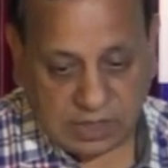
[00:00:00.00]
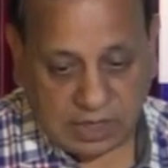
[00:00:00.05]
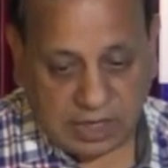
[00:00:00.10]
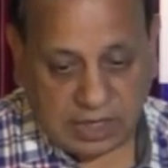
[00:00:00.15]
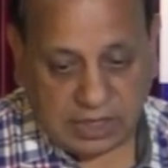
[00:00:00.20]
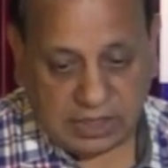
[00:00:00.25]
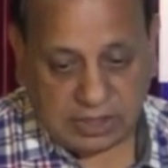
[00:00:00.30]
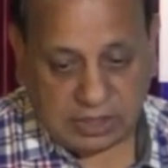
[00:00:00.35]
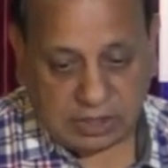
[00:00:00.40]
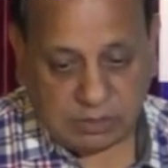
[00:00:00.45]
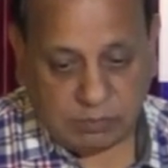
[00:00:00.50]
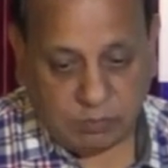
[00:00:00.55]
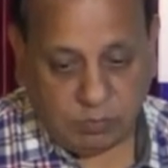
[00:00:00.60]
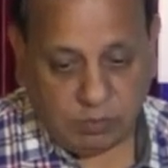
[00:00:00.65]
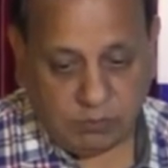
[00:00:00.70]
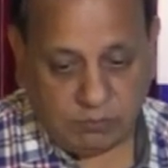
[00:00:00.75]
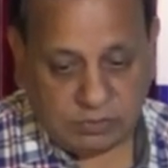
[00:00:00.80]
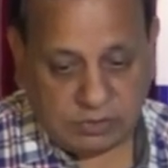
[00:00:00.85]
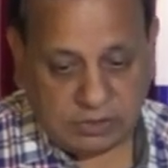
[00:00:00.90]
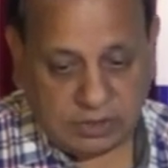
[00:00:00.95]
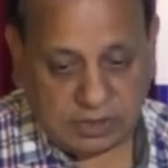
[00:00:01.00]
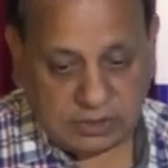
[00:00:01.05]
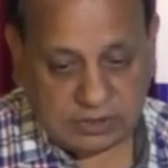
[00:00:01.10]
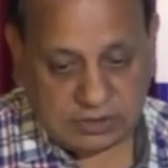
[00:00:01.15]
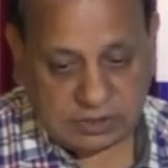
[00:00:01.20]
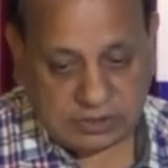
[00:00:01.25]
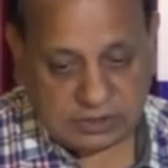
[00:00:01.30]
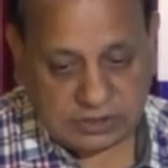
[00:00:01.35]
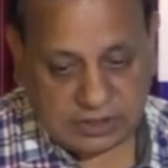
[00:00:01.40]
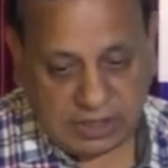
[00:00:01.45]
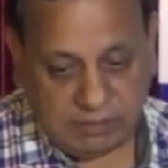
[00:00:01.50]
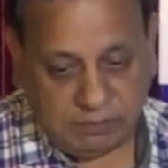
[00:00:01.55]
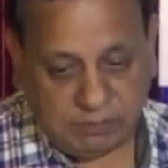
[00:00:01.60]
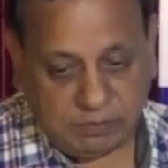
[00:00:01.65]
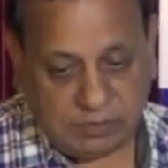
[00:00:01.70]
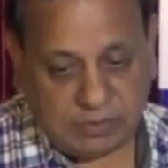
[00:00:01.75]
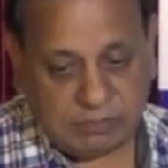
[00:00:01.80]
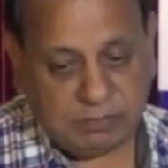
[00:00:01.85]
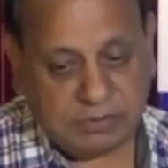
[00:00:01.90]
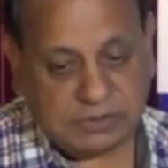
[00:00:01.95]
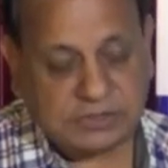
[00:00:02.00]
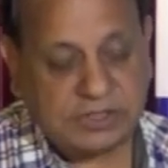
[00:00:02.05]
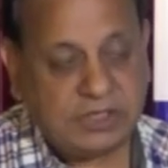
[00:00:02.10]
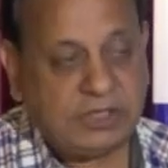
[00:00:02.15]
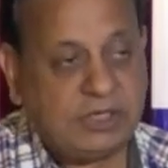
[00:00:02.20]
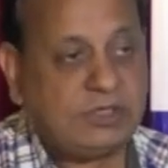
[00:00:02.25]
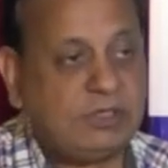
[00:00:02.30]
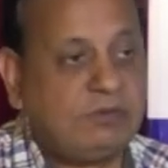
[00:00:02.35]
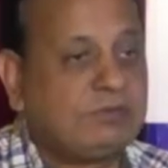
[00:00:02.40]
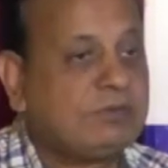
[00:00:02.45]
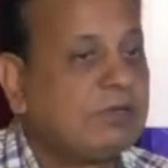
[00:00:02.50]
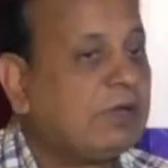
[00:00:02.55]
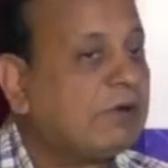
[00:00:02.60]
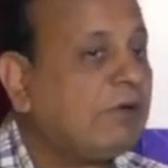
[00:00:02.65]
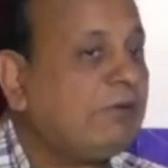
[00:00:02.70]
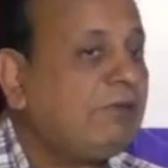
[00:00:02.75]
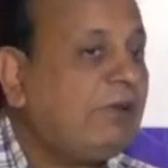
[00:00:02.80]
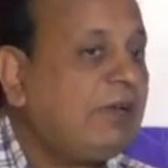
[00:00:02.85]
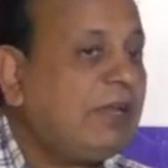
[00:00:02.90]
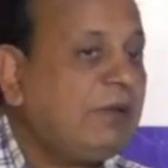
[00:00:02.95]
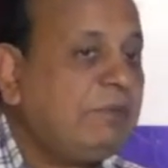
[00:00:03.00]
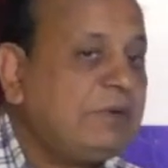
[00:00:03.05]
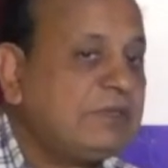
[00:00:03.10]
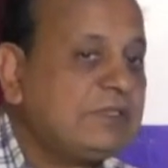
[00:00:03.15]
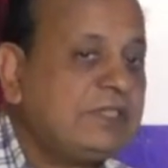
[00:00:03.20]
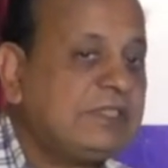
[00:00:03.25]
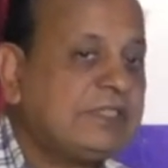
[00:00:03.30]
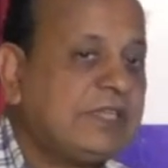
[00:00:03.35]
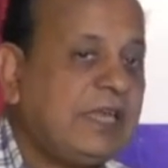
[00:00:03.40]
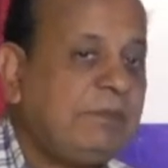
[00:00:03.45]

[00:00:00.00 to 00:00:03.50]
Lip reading: cardiac ECMO with the percentage of survival remains the